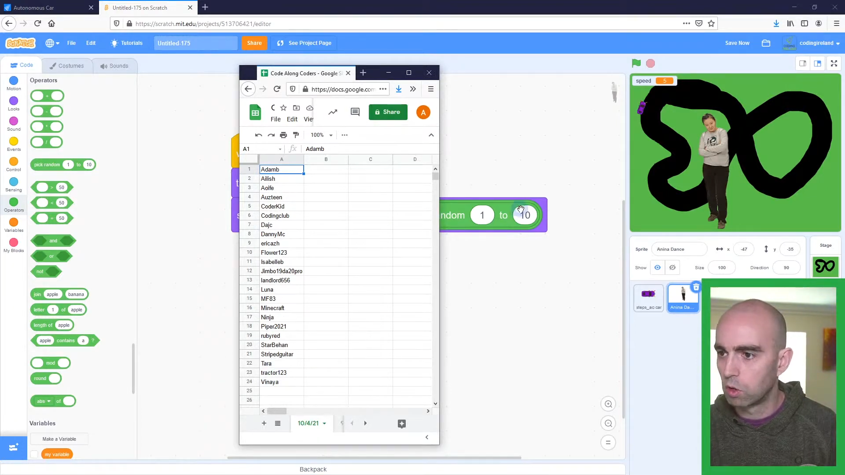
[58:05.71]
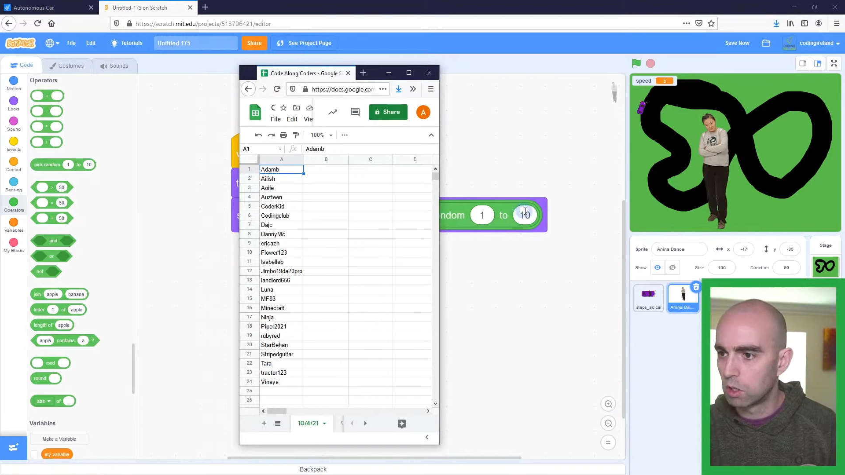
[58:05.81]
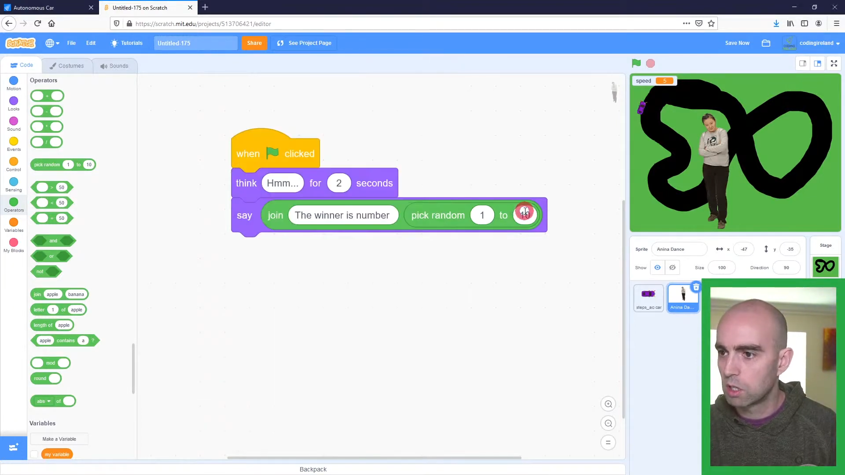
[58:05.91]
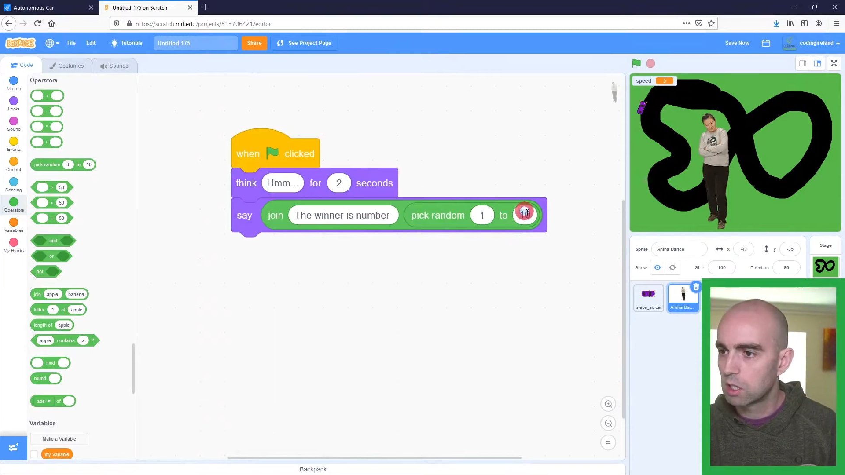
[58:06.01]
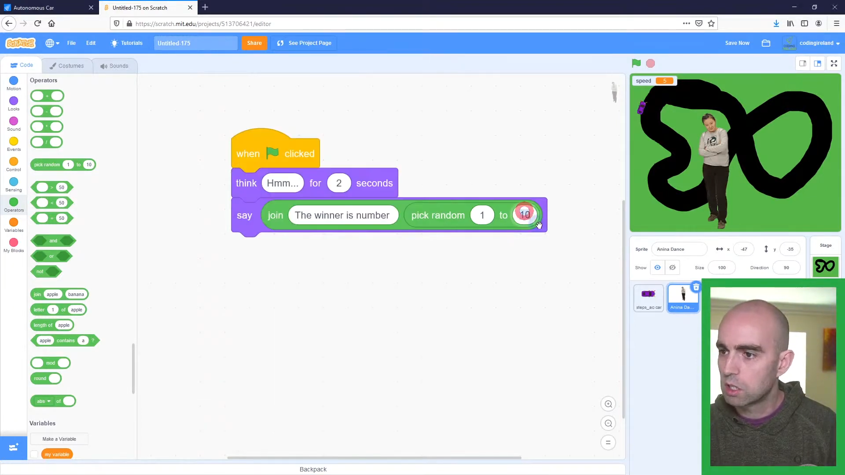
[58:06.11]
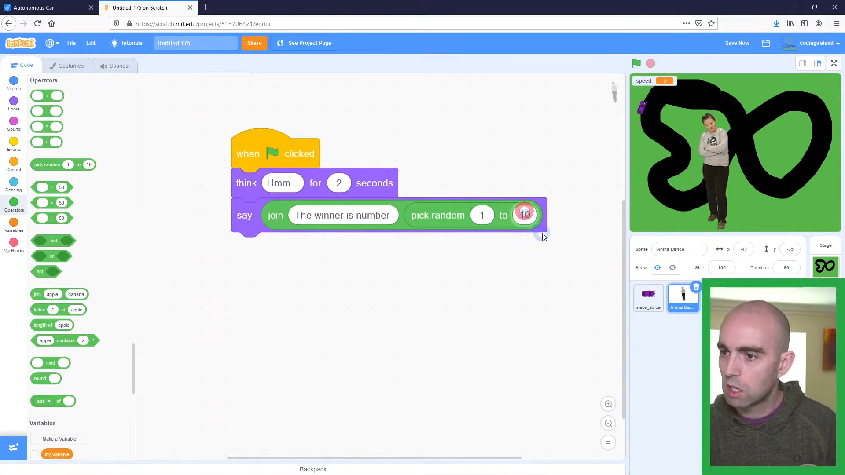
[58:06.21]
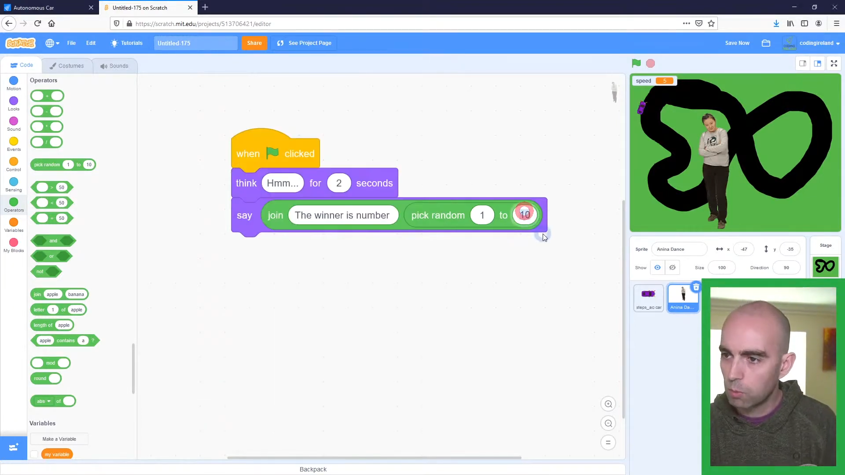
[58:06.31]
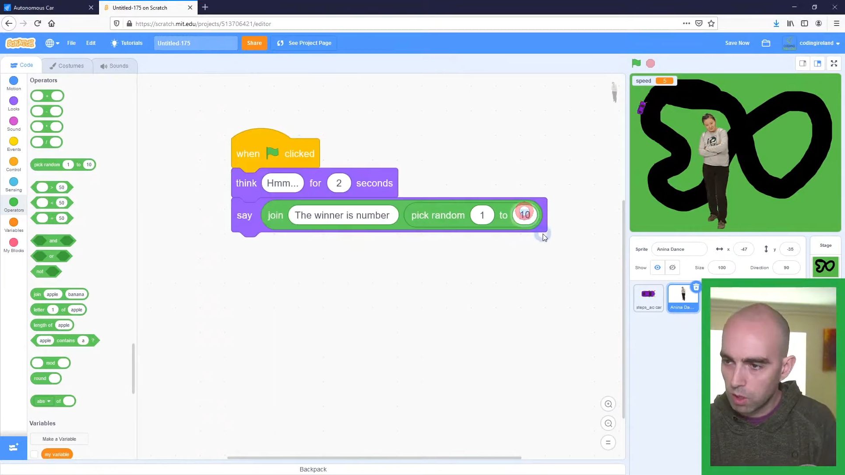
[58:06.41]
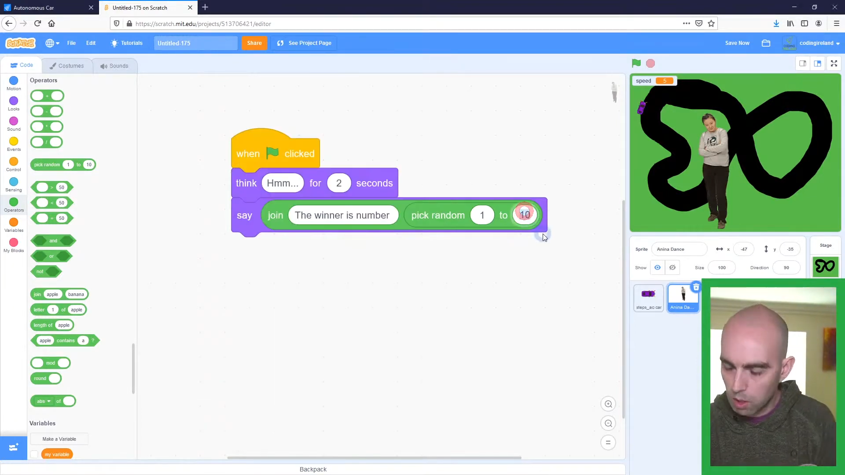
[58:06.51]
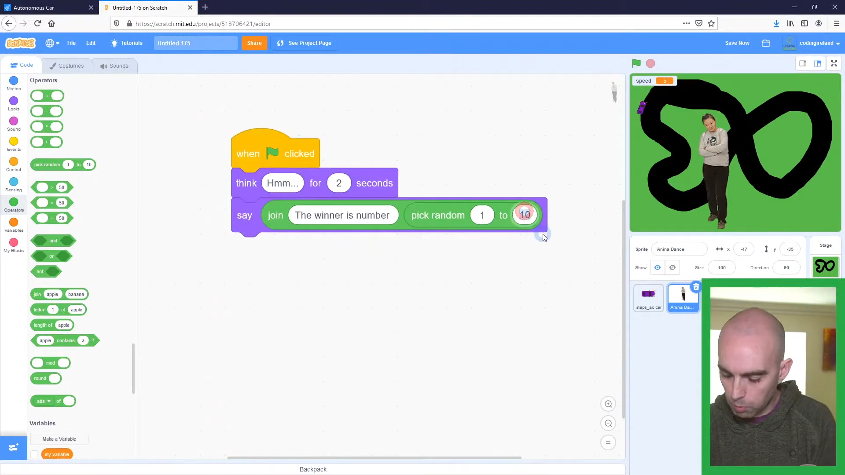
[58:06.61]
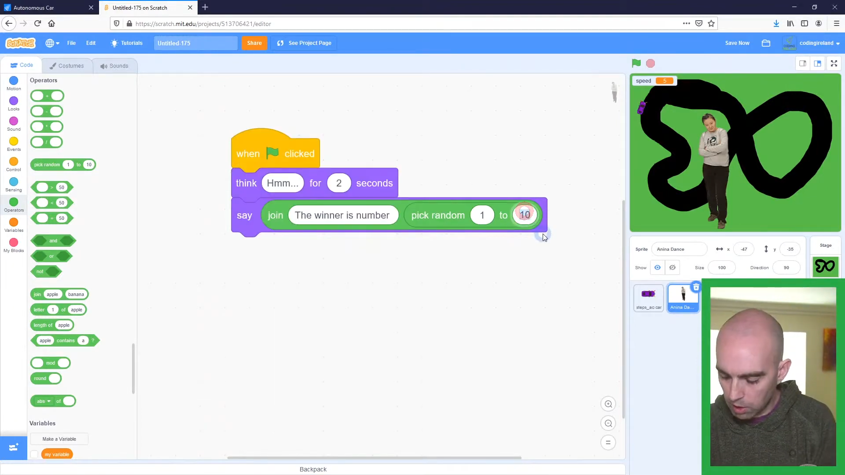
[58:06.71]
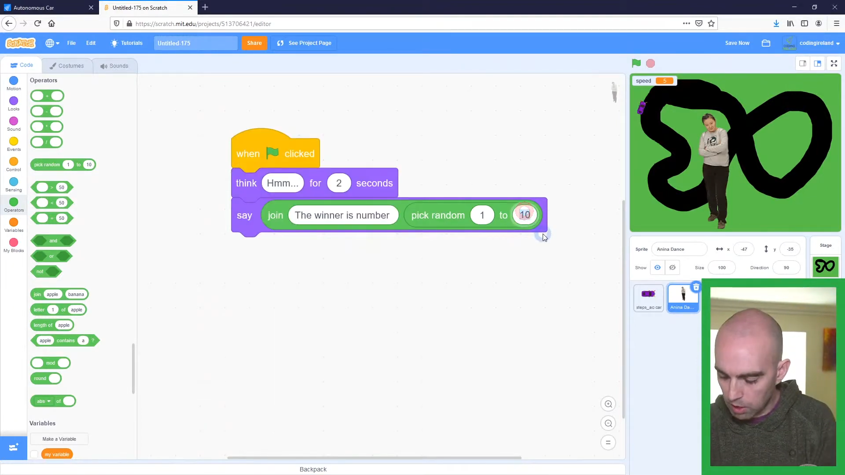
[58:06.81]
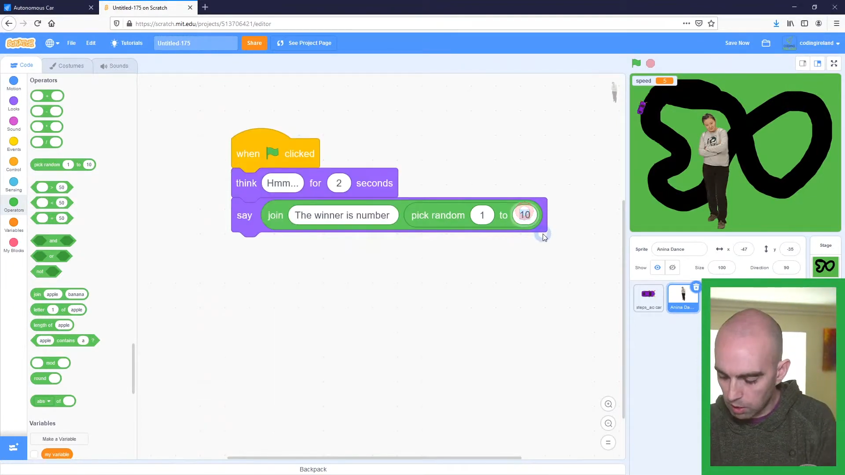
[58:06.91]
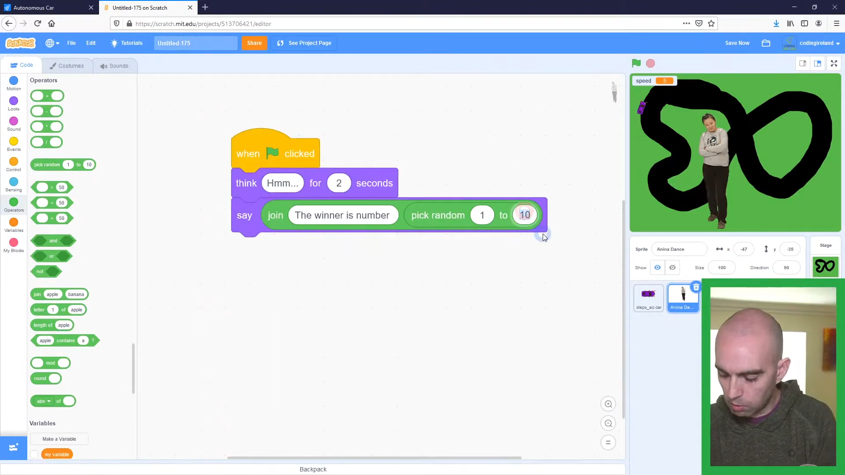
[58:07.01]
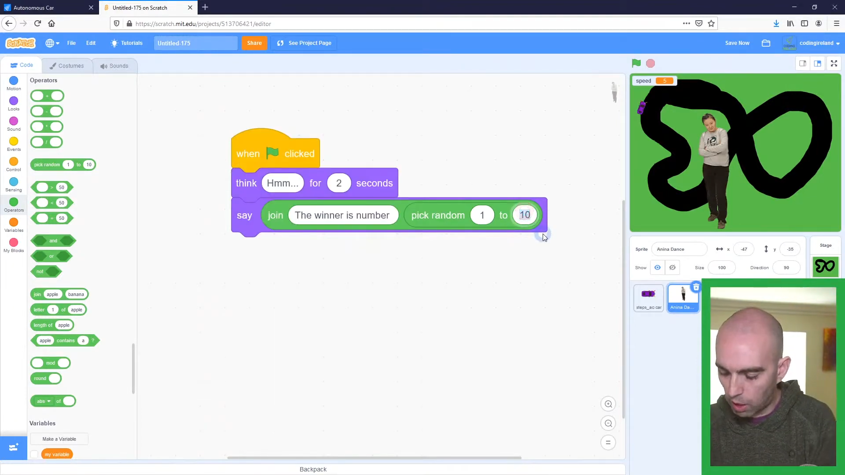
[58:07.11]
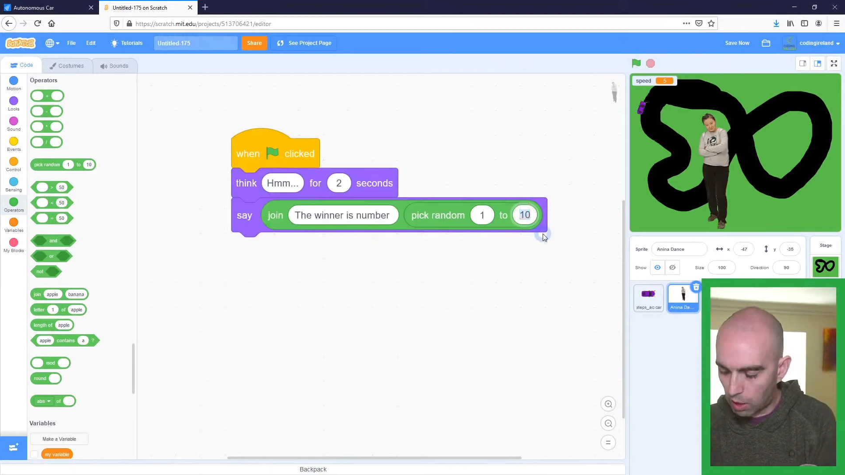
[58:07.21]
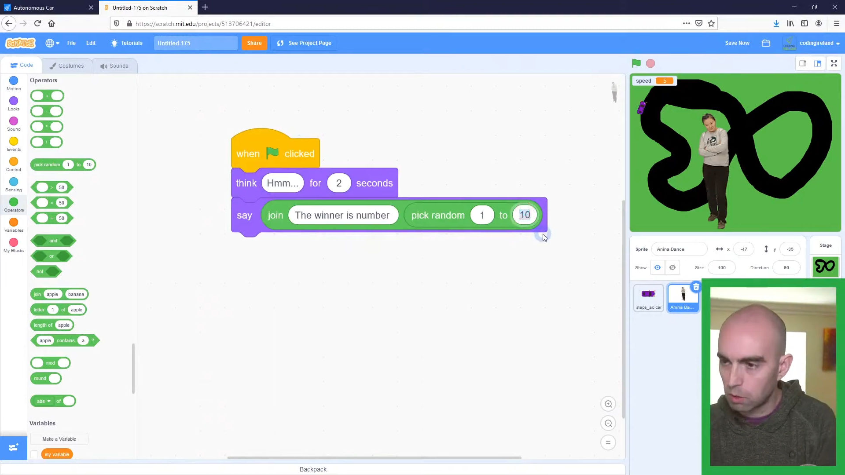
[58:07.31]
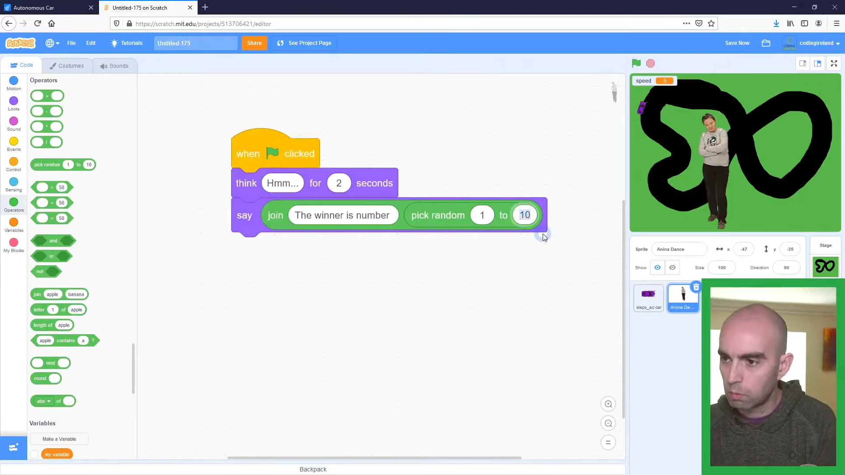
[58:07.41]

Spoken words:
So this is going to be completely random.